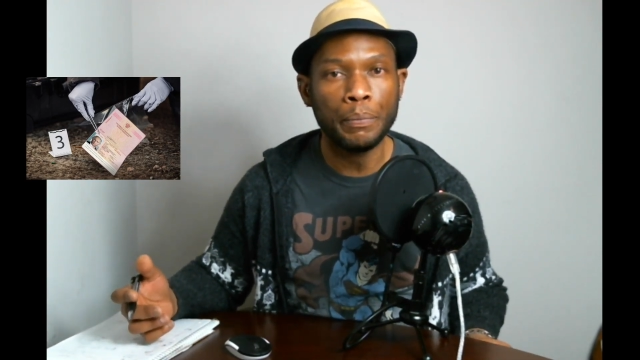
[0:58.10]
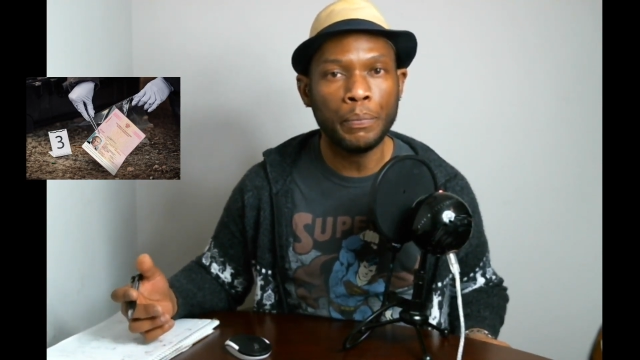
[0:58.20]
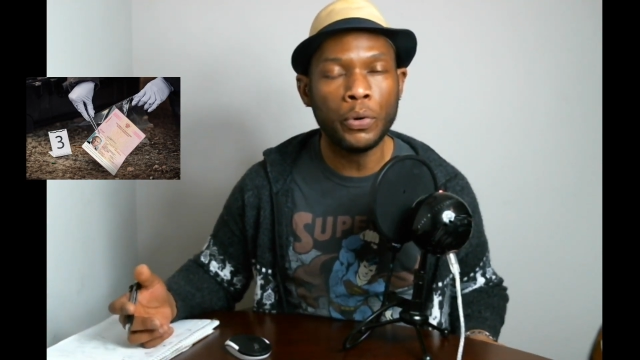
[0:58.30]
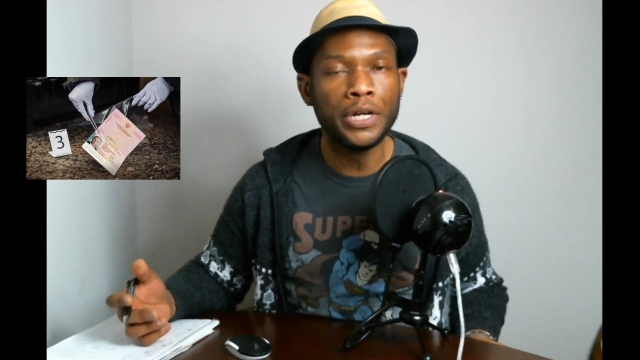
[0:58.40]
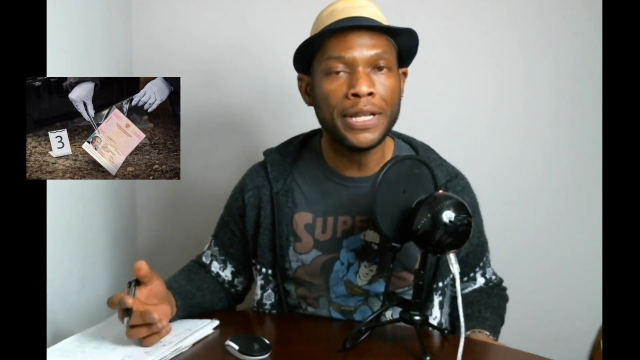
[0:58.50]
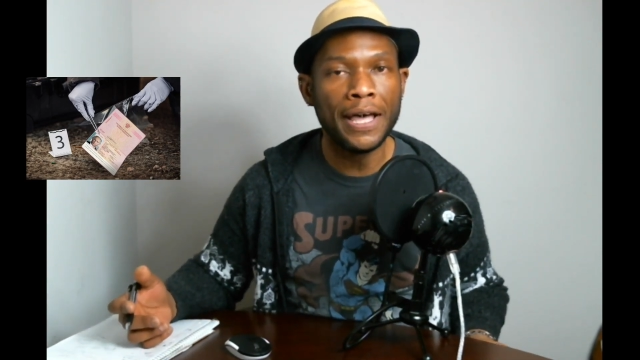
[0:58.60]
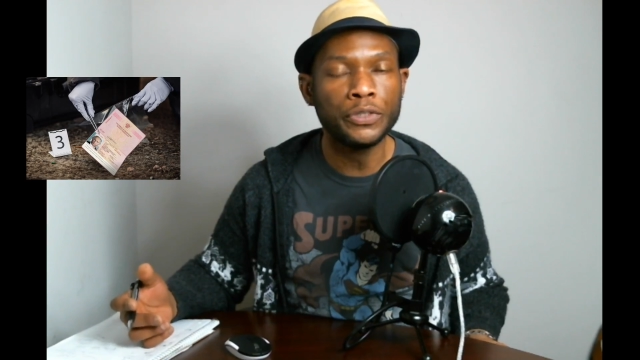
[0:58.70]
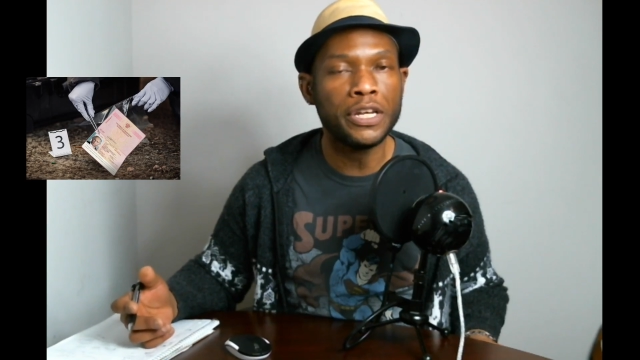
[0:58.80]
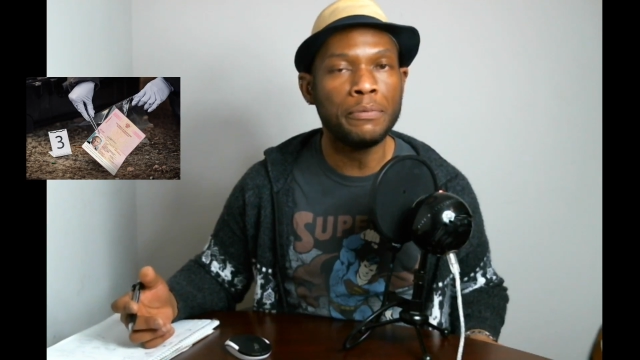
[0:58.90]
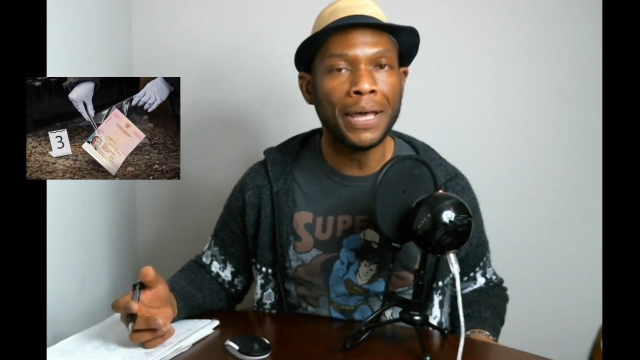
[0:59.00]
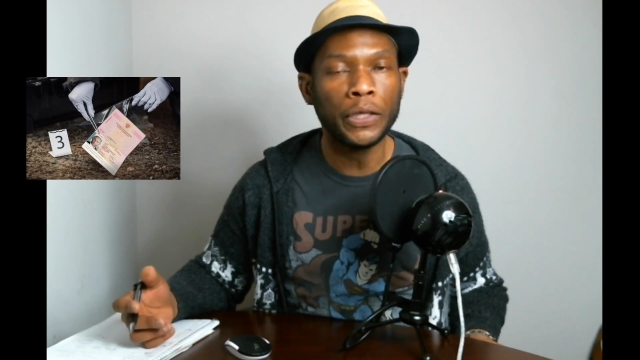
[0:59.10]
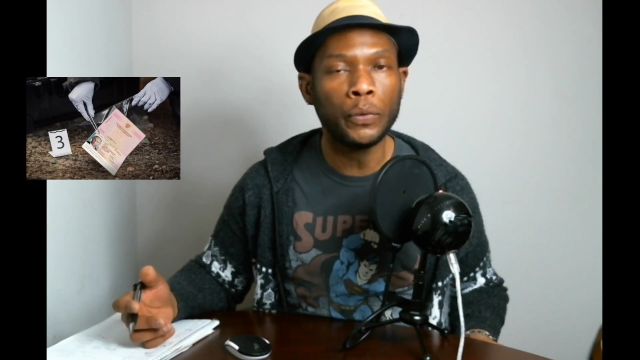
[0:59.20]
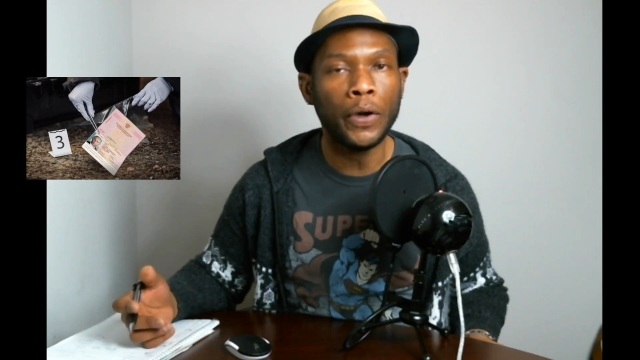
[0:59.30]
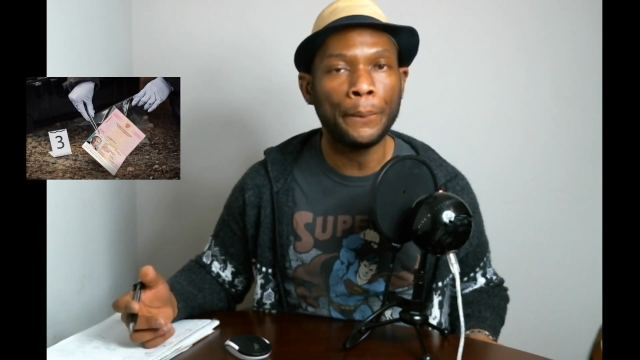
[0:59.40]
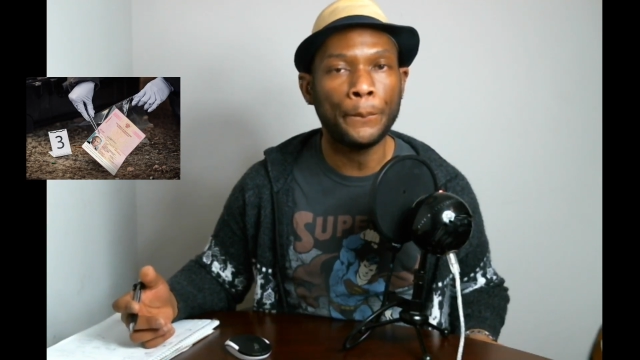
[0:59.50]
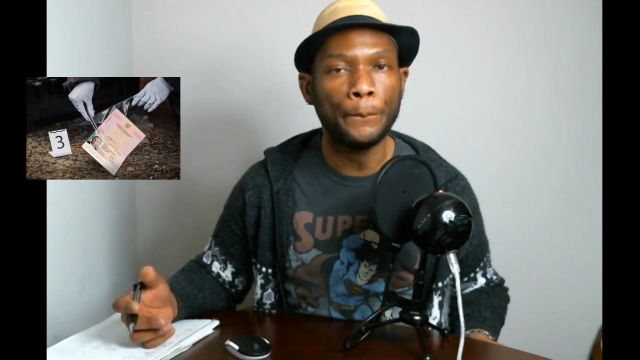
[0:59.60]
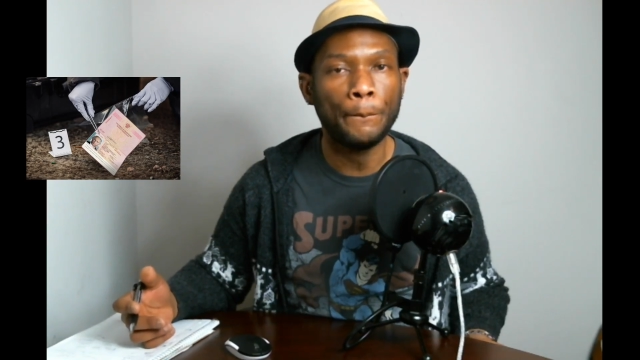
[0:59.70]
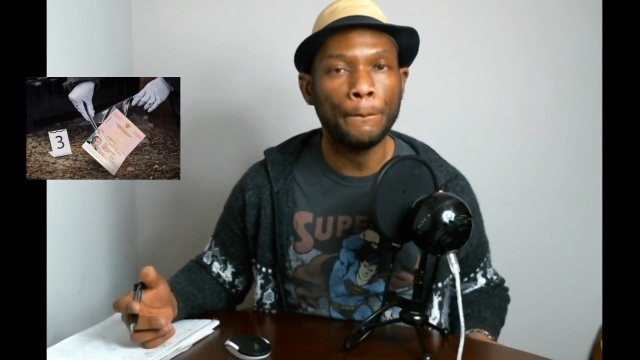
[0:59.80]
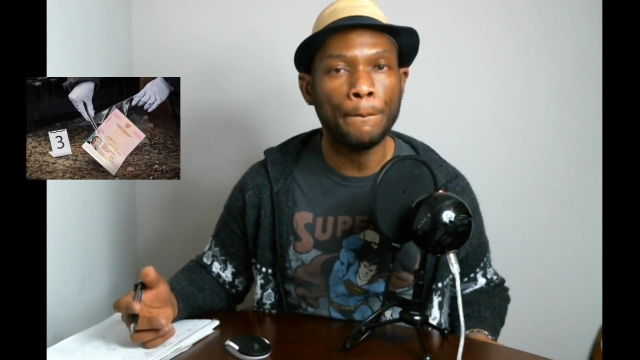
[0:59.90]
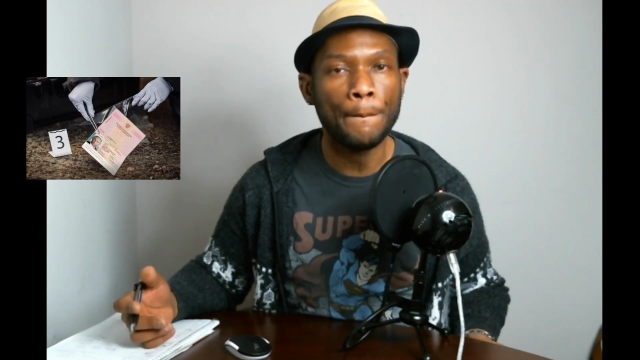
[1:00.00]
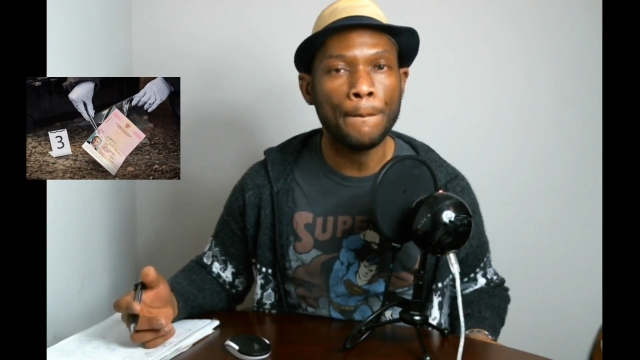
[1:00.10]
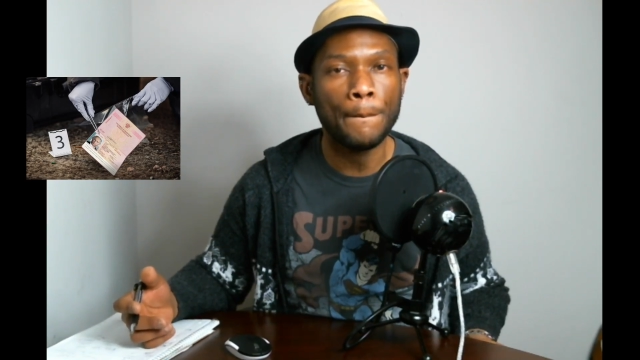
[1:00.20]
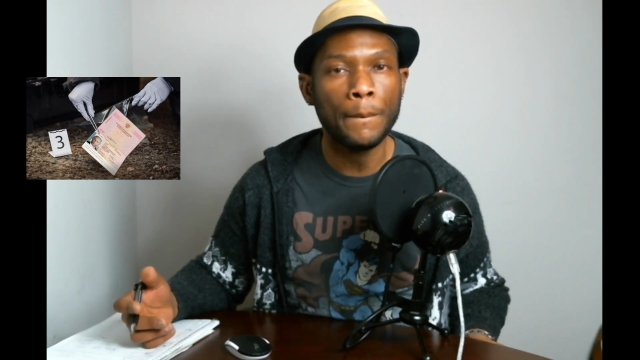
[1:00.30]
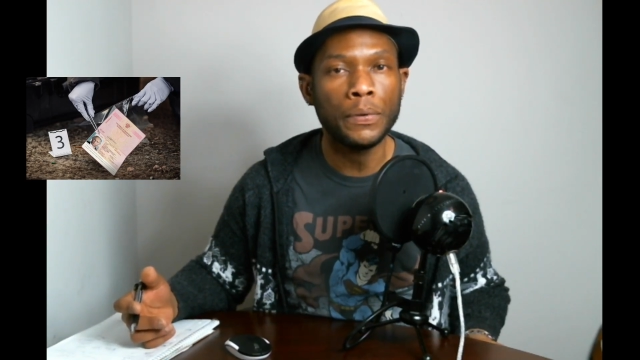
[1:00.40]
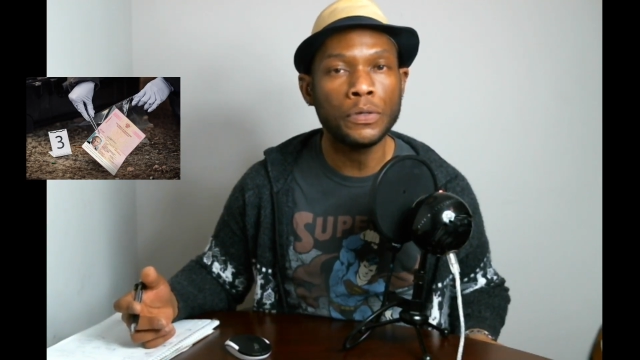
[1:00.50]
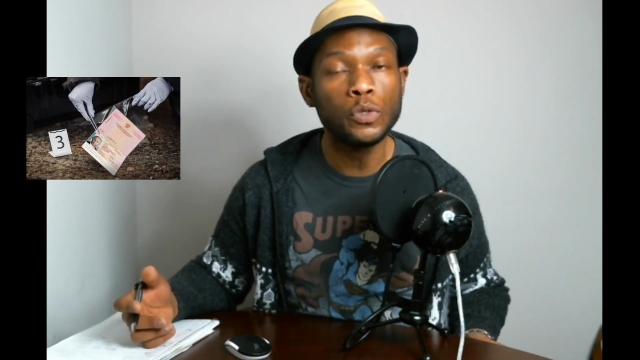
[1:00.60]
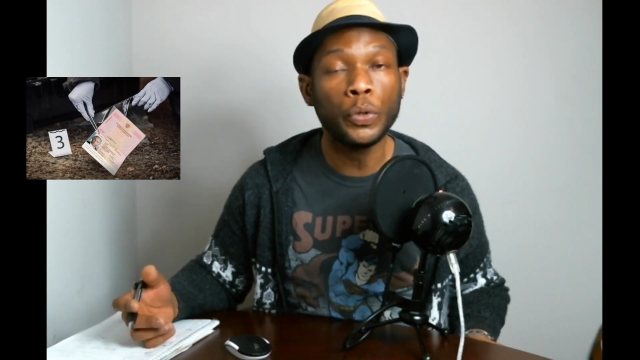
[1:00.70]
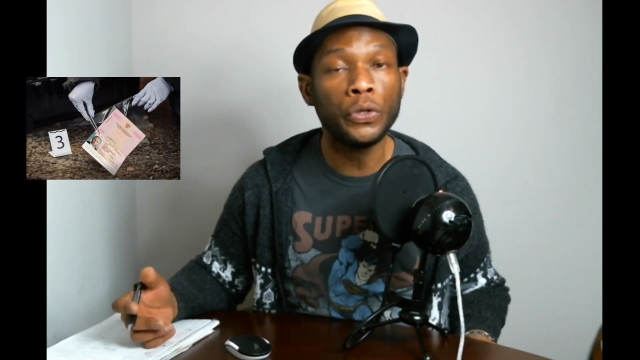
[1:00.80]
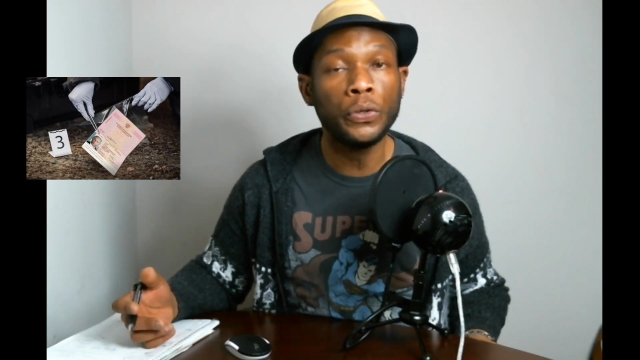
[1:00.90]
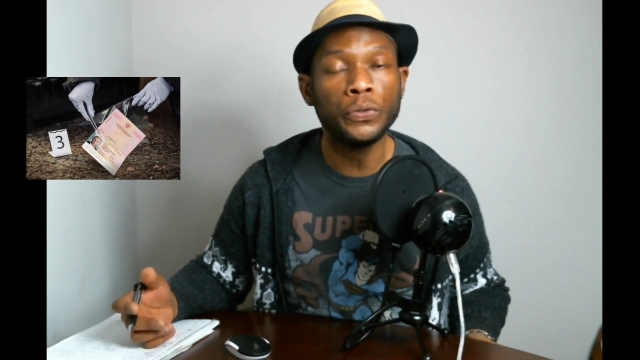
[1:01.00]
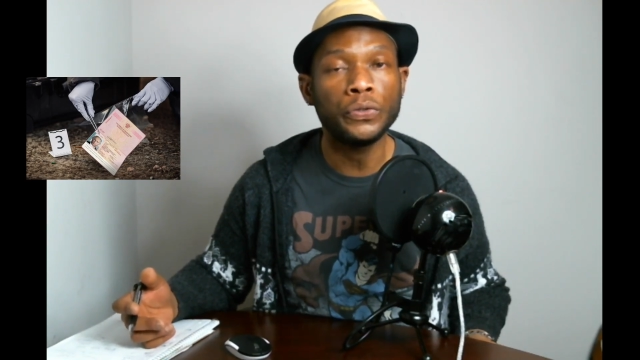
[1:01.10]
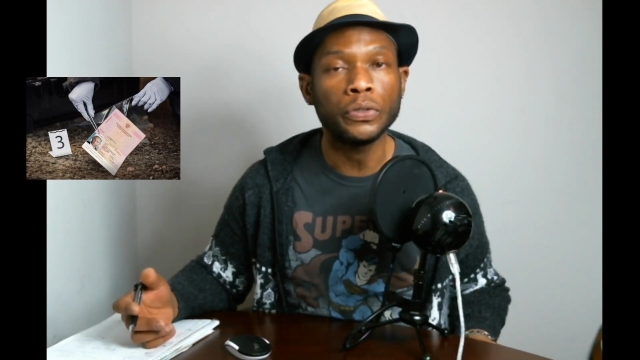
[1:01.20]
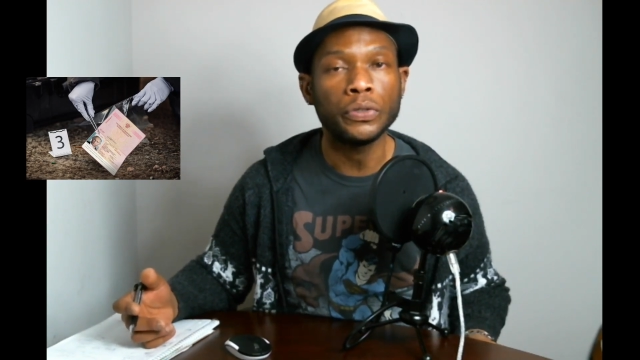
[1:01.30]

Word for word: Porton Down didn't back you up. So what are you using?